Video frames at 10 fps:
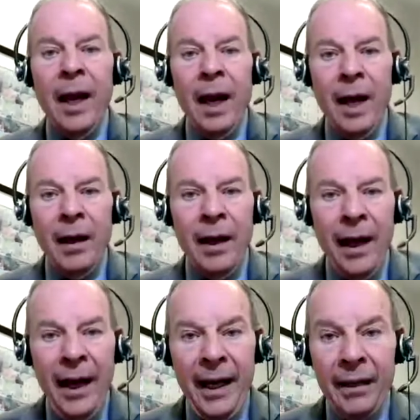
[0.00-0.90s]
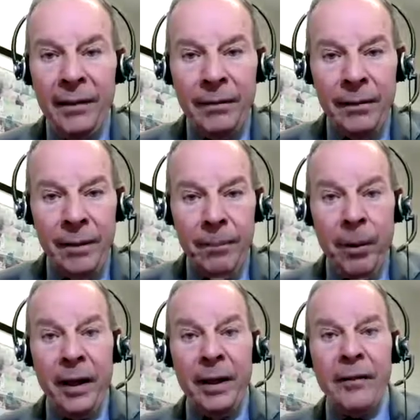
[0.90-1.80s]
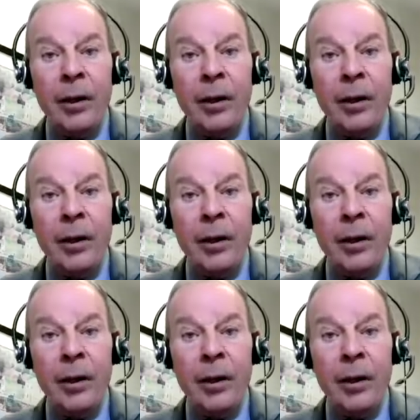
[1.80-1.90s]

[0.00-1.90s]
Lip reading: But